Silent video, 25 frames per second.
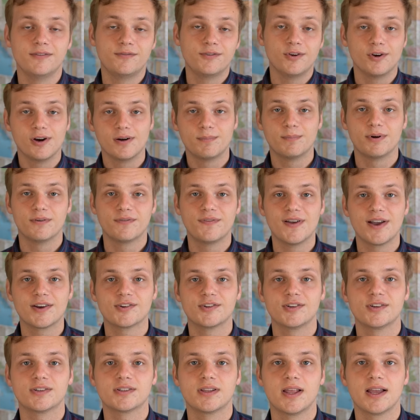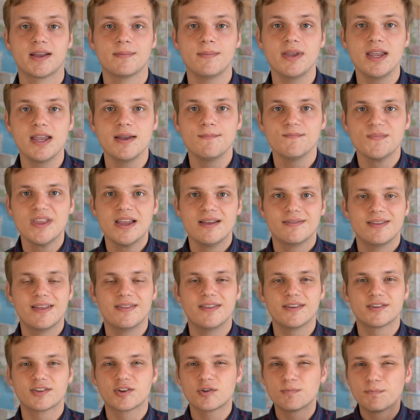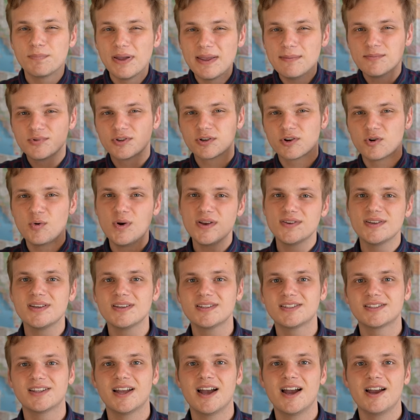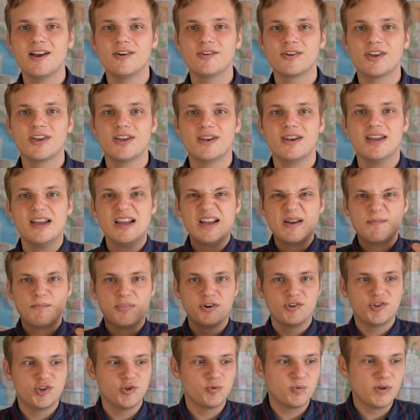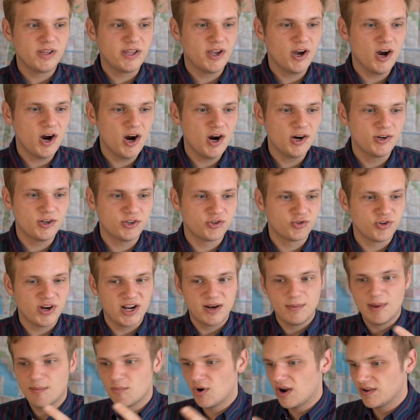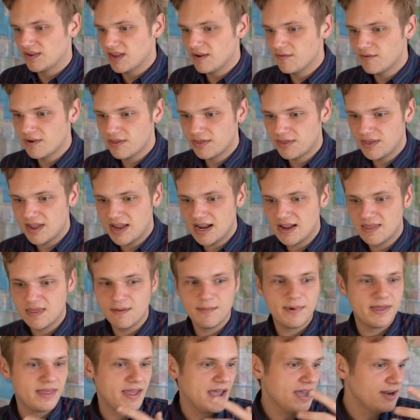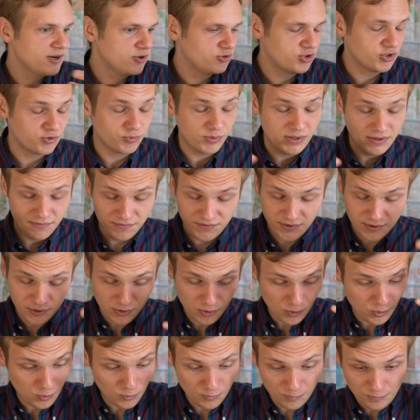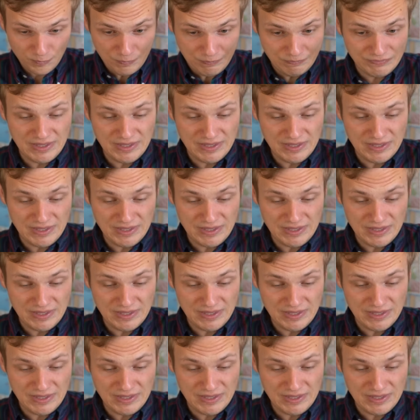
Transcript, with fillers: if you're a perfectionist like me, then this Pimsleur quizzing style can push you really hard to try to memorize everything, and then by the end you just really feel